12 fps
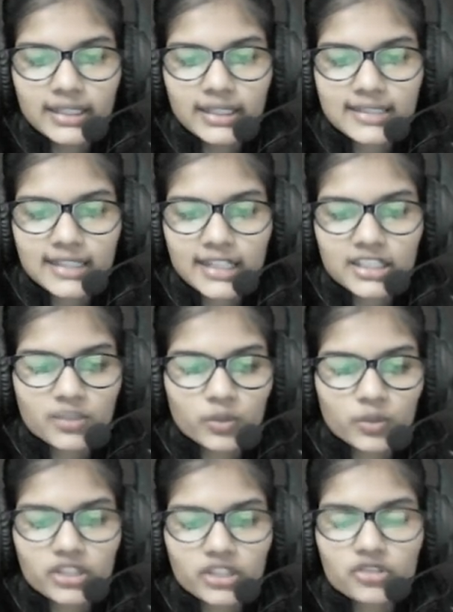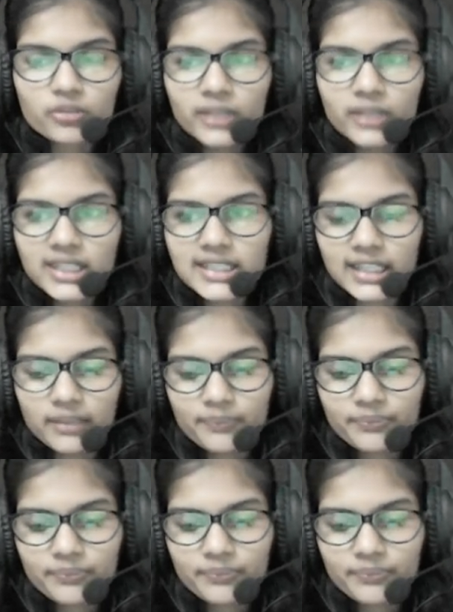let's say I just want it to be 10.